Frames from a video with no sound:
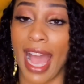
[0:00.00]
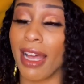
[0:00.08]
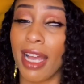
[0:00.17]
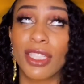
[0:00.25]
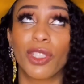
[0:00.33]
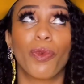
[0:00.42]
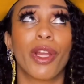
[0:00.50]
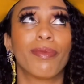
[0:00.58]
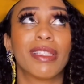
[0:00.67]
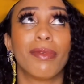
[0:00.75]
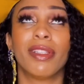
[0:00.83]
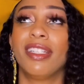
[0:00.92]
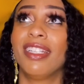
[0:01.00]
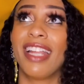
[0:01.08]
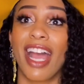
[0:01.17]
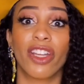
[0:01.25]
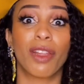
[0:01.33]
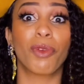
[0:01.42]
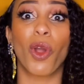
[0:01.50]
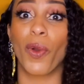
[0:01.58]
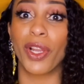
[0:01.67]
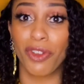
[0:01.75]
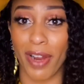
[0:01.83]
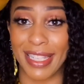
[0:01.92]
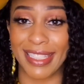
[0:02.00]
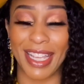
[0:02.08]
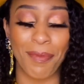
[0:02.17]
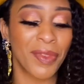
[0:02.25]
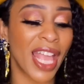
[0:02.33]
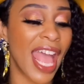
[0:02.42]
I, I swear I'm smelling it now and I'm going crazy.